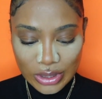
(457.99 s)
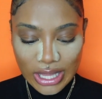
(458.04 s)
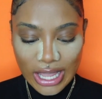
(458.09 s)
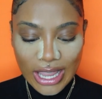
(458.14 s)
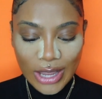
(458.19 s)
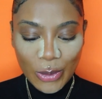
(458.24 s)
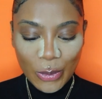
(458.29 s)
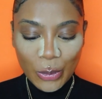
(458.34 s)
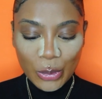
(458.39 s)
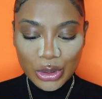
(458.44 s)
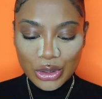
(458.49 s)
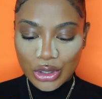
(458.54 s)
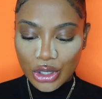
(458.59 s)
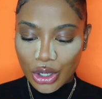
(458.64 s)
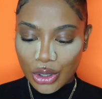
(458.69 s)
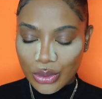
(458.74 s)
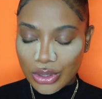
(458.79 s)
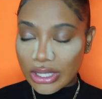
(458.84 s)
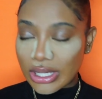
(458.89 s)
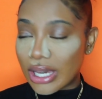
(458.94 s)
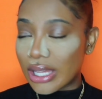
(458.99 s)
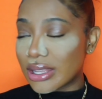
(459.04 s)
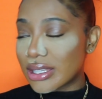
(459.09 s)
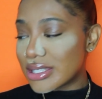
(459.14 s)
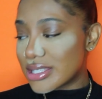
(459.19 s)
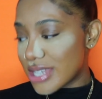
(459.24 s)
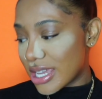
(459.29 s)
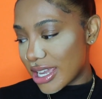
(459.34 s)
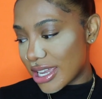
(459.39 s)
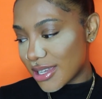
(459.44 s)
Like, yo, the
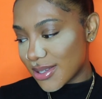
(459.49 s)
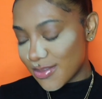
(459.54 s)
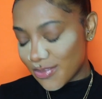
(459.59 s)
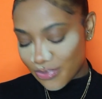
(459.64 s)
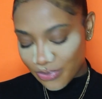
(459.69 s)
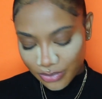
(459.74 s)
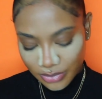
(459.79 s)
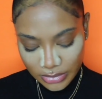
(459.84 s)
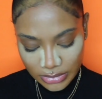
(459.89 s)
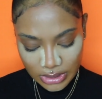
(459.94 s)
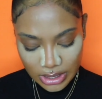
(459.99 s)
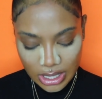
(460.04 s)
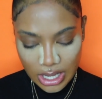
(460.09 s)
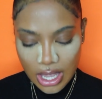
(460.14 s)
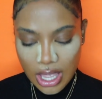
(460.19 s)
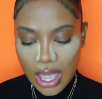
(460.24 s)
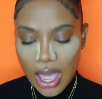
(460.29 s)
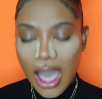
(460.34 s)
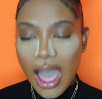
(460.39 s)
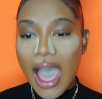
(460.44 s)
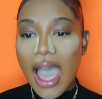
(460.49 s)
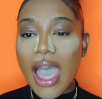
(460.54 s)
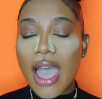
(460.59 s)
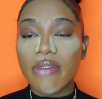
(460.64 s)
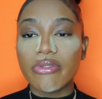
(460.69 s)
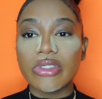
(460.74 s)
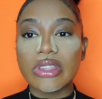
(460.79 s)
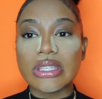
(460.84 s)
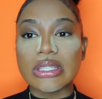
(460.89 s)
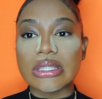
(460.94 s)
other day I
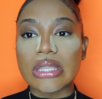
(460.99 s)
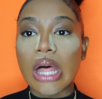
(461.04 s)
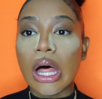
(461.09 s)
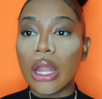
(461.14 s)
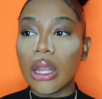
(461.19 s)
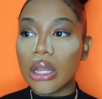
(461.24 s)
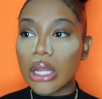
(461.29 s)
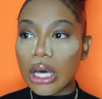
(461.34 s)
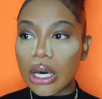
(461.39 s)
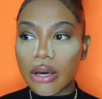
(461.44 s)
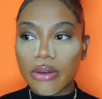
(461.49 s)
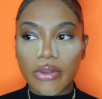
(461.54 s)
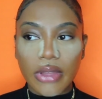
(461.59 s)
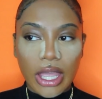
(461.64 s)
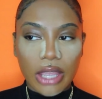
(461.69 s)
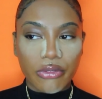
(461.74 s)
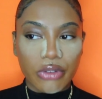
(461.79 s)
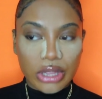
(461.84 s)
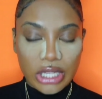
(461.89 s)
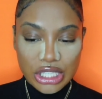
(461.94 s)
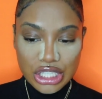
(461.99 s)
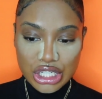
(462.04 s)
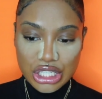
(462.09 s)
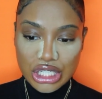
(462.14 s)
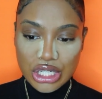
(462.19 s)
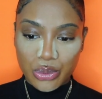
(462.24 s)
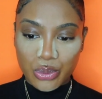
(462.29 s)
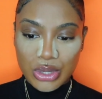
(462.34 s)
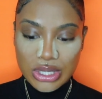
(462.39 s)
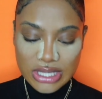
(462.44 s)
have this love-hate
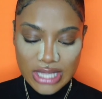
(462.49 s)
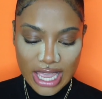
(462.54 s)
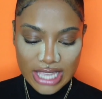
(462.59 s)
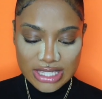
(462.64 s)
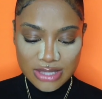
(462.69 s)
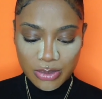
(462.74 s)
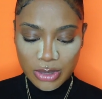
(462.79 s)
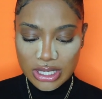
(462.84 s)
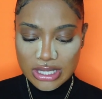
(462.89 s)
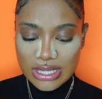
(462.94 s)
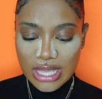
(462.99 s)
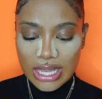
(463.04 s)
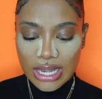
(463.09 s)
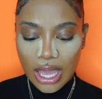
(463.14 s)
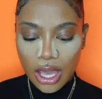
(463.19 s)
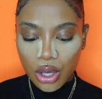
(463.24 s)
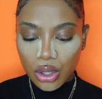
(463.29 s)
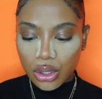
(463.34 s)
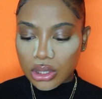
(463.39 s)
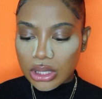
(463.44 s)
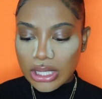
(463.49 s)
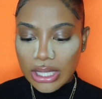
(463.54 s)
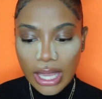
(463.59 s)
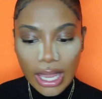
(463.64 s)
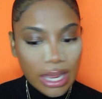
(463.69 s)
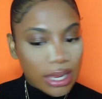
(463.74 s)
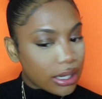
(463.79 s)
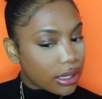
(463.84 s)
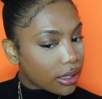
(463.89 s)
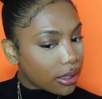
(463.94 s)
relationship with Zaxby's, and I only
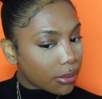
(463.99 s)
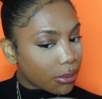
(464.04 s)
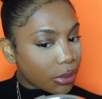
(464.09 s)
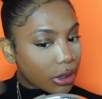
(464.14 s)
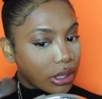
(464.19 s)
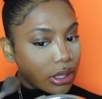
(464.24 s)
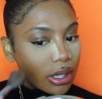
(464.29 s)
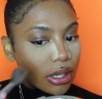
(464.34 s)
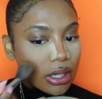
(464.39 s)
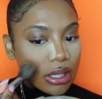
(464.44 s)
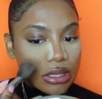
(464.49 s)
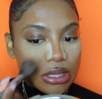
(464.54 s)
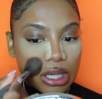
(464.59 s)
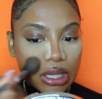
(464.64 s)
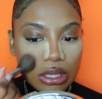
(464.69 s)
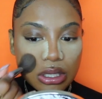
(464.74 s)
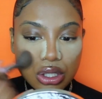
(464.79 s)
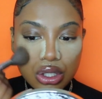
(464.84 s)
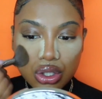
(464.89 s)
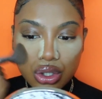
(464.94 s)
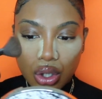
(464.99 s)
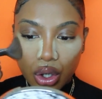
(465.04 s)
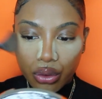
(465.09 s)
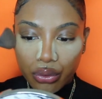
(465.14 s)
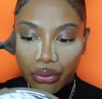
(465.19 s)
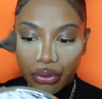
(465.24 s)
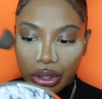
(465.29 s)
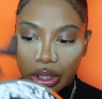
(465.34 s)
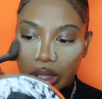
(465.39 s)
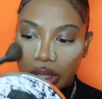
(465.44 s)
hate it because it's
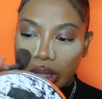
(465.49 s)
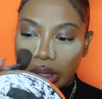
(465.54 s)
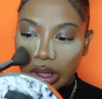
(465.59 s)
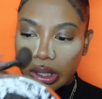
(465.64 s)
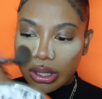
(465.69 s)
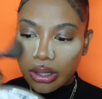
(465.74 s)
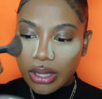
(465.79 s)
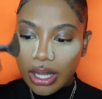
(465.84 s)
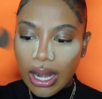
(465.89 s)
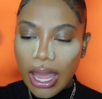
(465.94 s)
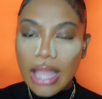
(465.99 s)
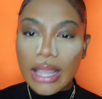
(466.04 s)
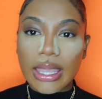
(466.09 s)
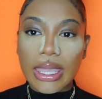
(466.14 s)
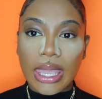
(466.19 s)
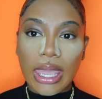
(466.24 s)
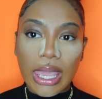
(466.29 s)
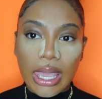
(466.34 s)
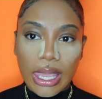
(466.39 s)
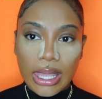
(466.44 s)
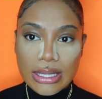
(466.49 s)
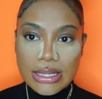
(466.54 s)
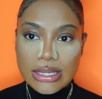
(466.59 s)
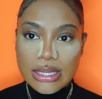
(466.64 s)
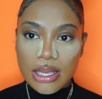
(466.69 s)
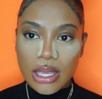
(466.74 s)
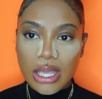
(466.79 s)
so freaking good that I can't